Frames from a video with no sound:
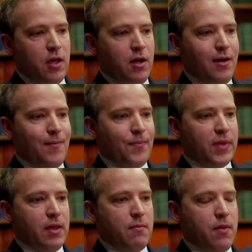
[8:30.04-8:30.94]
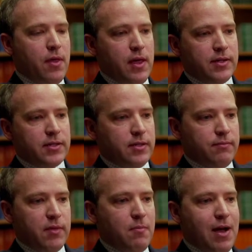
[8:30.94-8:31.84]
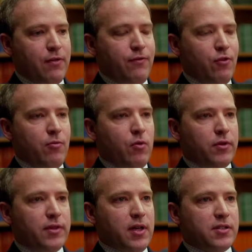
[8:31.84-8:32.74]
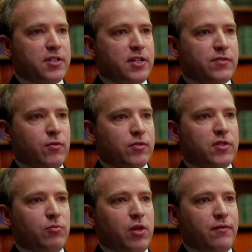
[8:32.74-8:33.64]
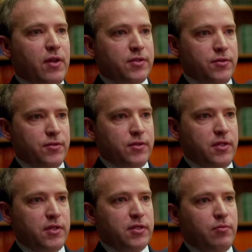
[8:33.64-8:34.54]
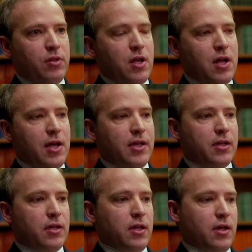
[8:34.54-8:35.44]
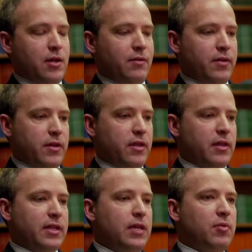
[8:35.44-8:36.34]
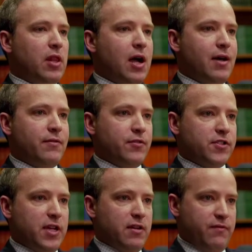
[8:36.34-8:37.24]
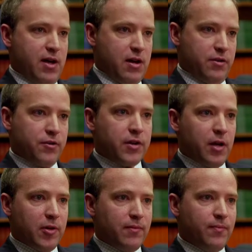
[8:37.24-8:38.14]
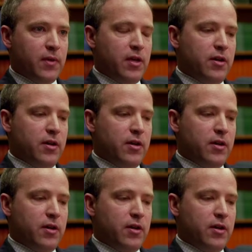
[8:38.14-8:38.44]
And that's a mouthful, but what that stands for is the blood vessels that supply, that keep alive your skin and fat on your tummy.